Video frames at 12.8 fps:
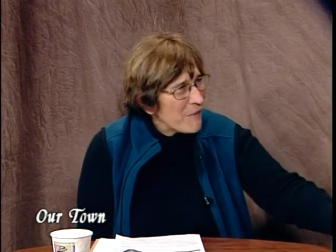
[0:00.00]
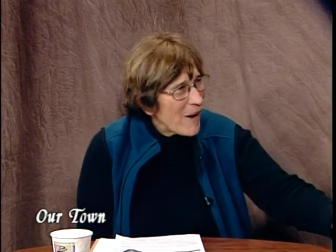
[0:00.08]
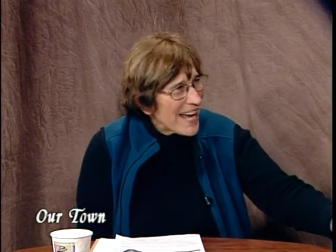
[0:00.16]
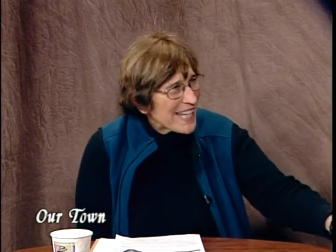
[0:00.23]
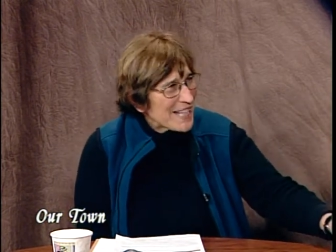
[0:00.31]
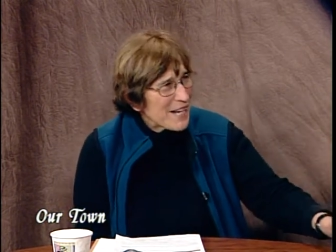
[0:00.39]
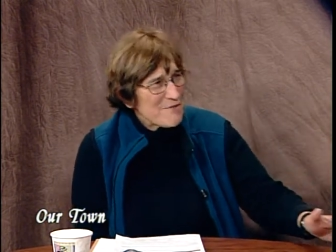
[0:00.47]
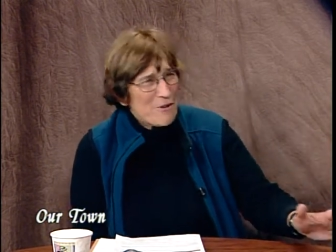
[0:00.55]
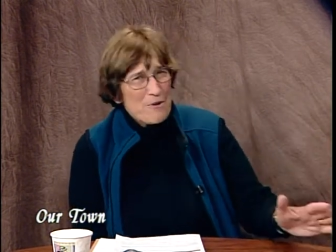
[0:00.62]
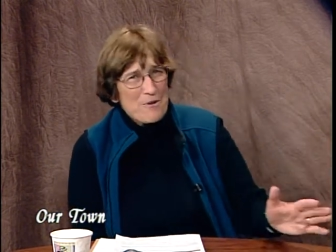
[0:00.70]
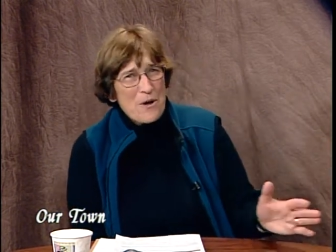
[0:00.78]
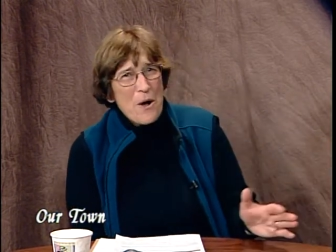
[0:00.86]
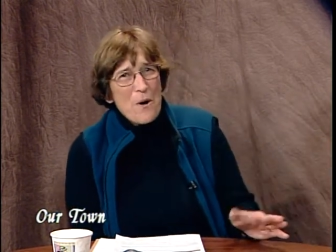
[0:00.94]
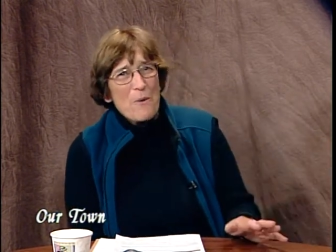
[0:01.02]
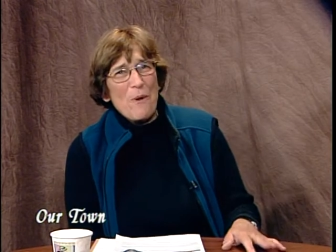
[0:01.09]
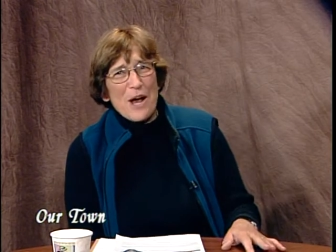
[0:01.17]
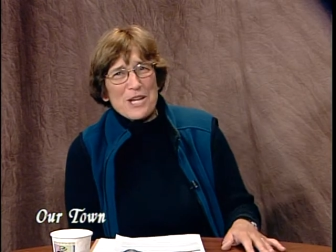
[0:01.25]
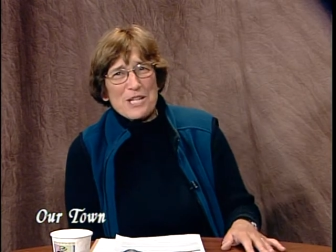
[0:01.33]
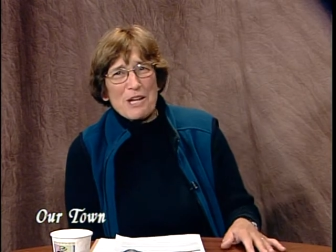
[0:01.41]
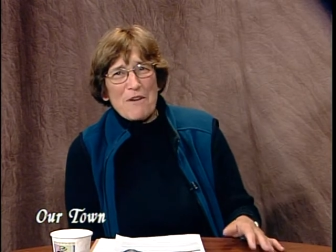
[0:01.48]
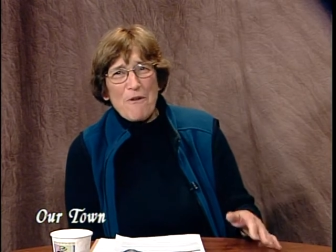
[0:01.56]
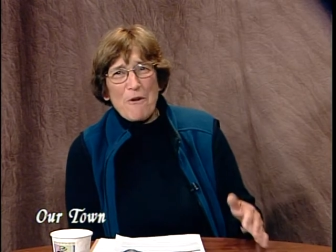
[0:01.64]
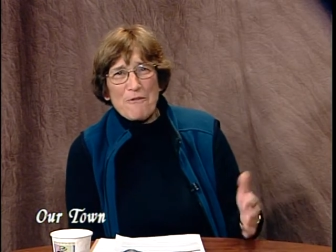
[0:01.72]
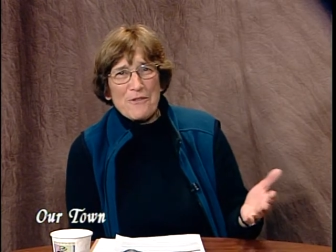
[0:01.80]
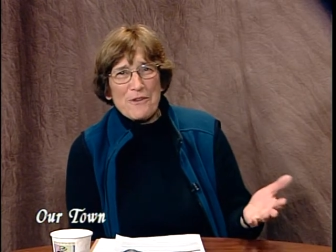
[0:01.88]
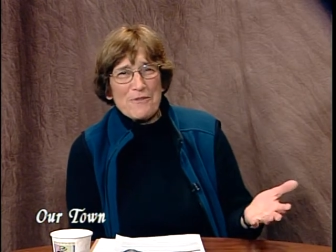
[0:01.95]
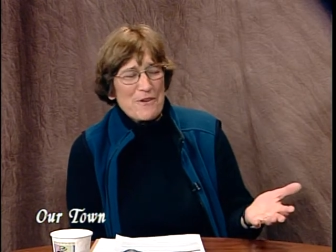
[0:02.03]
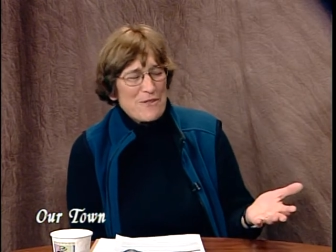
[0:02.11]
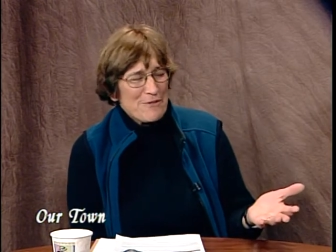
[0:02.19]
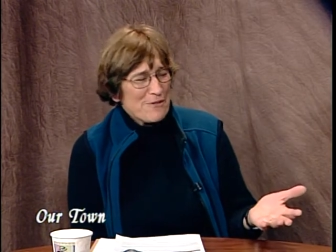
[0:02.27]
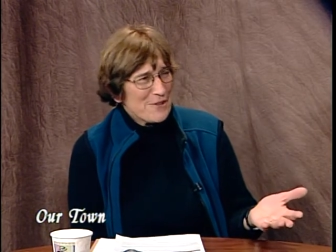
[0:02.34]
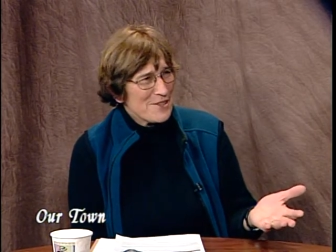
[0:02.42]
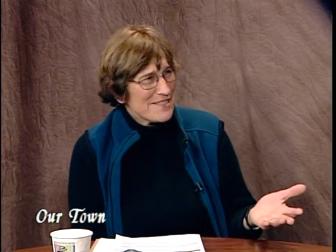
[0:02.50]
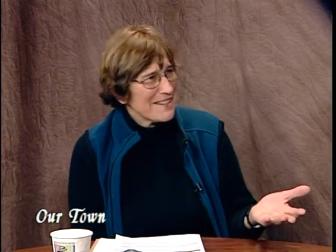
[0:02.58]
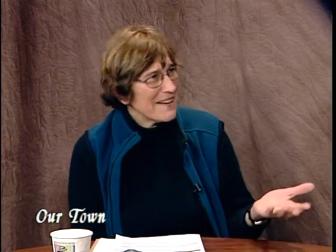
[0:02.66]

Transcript: why can I vote? Why should I vote for you for the first?